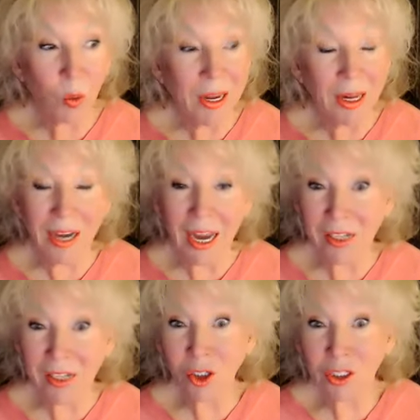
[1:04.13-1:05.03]
Well,
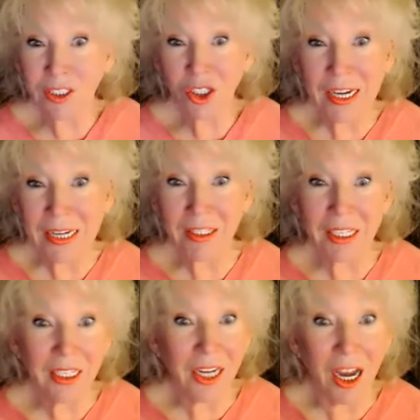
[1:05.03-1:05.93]
I started
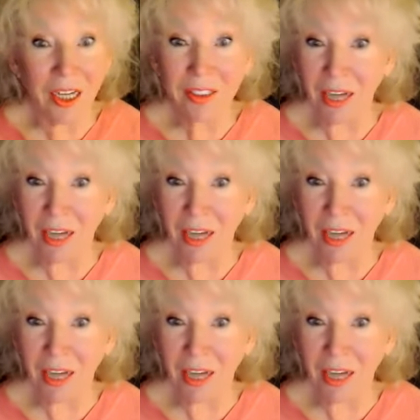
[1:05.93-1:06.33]
chanting God's